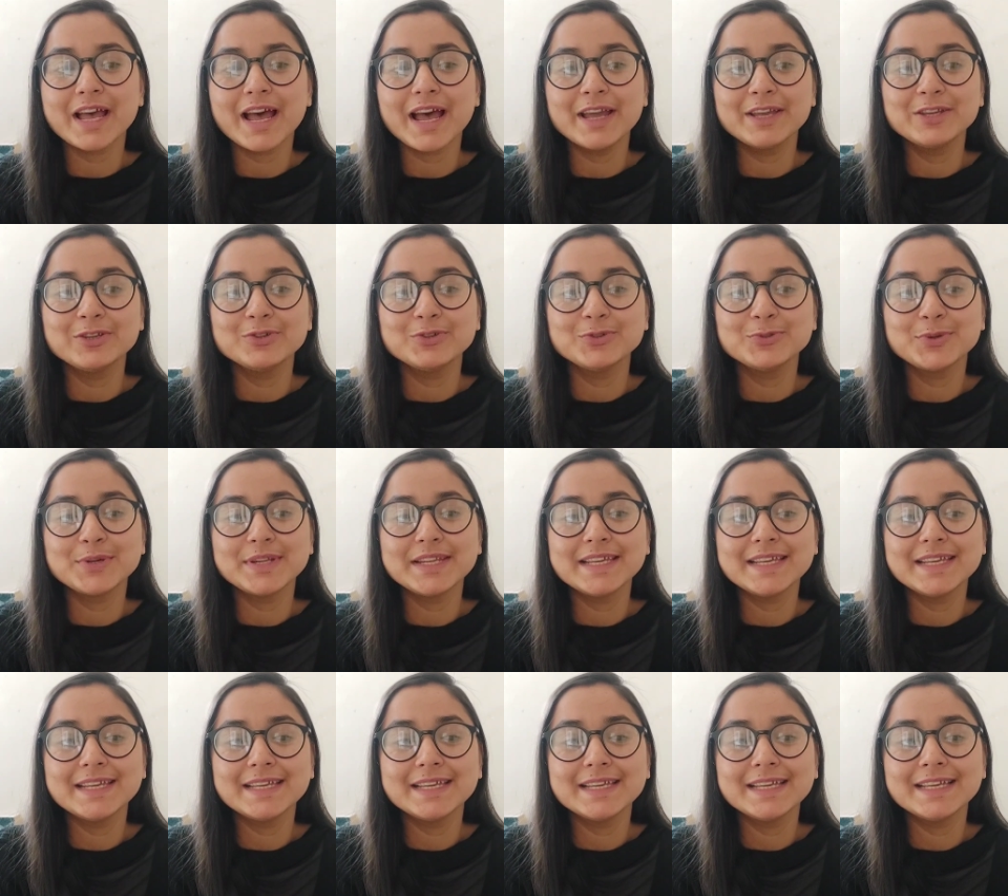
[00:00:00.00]
I
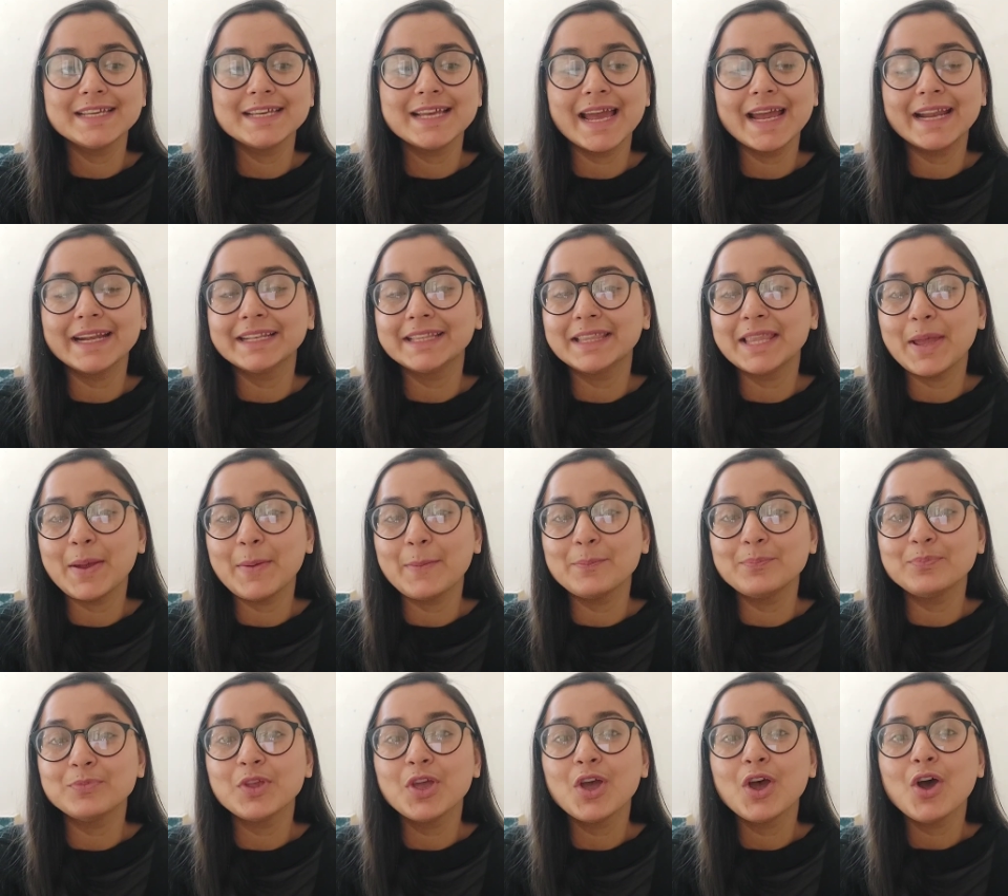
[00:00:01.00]
usually get
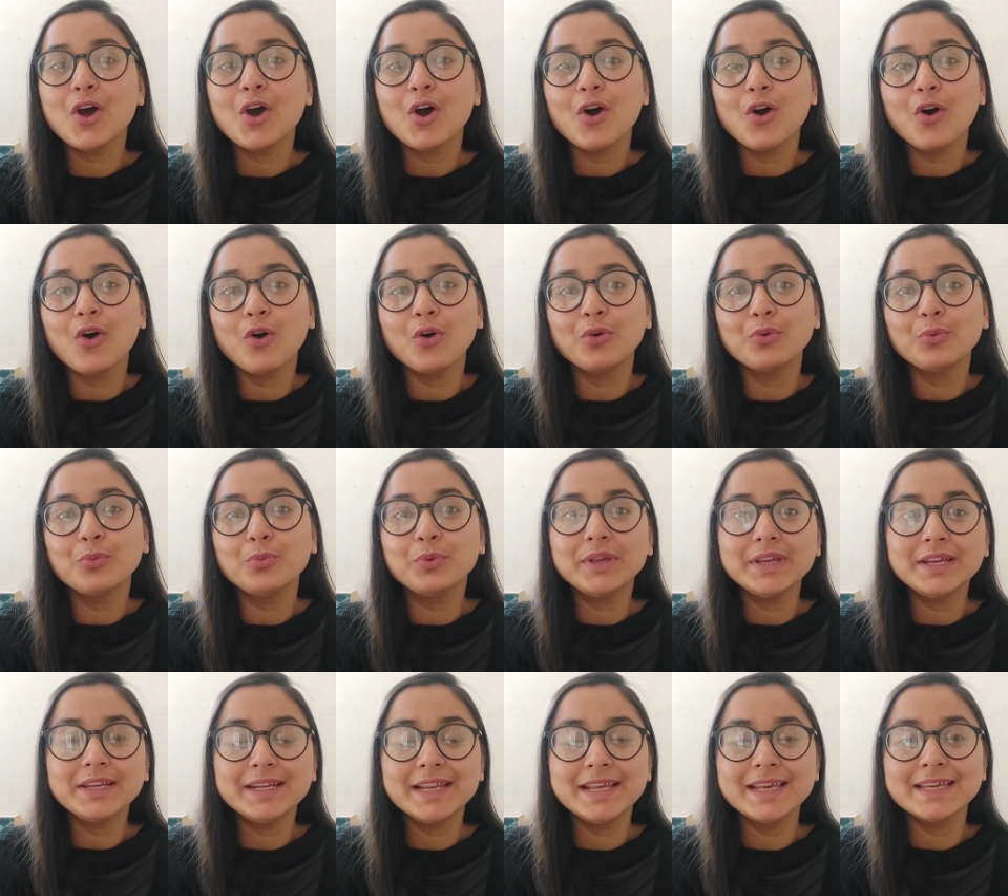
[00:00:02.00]
them on
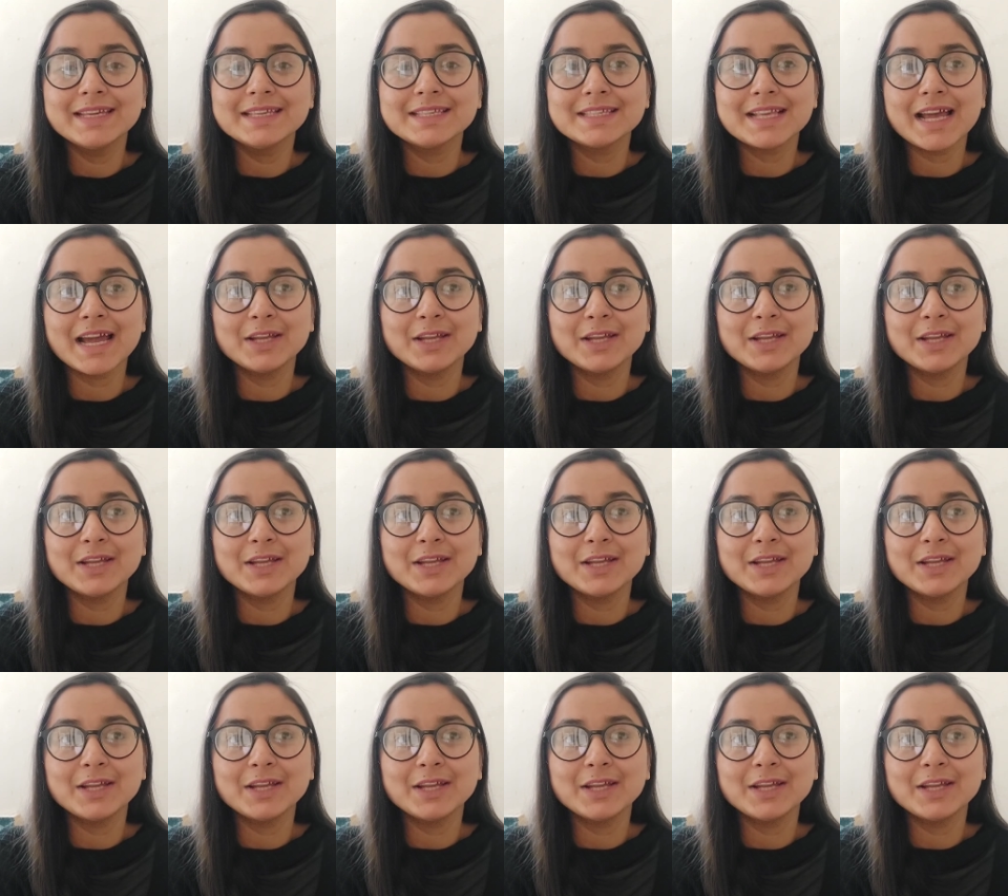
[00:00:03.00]
weekdays.